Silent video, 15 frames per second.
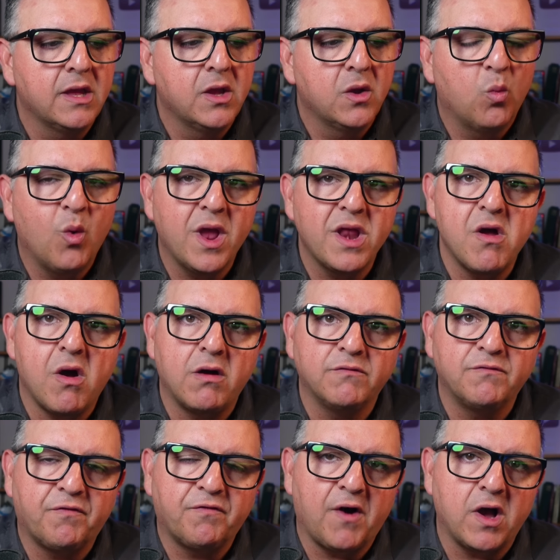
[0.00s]
Went on
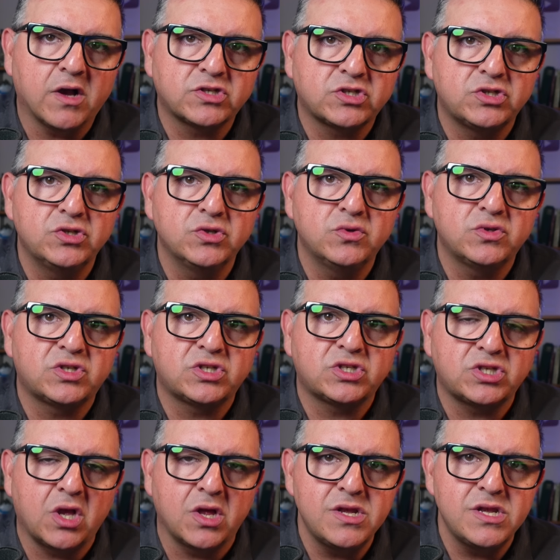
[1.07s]
Fox News
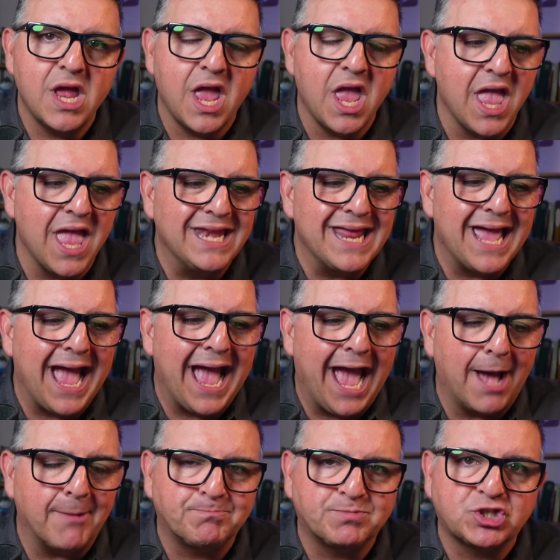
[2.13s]
Sunday and
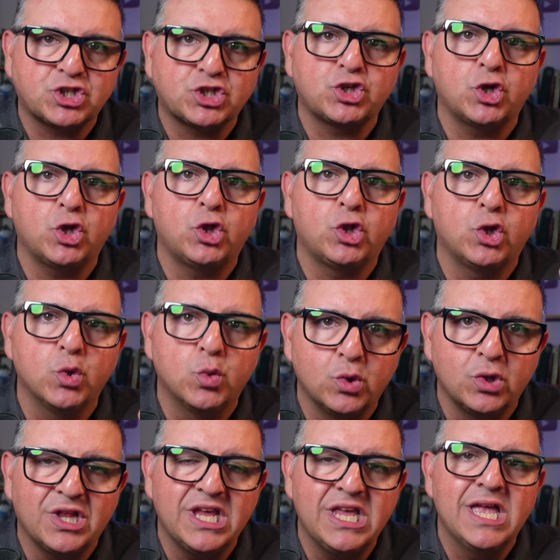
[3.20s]

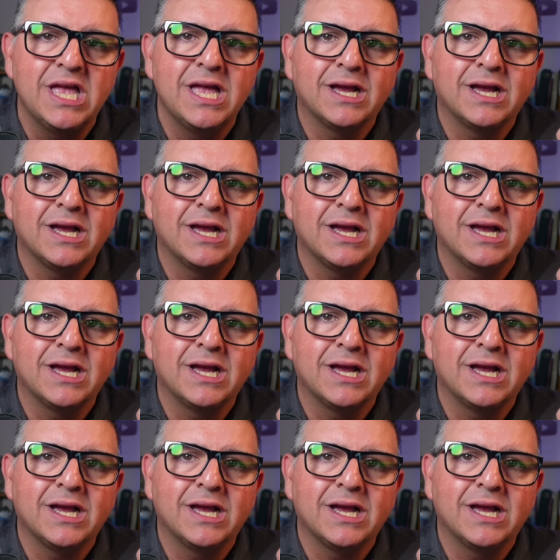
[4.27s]
absolutely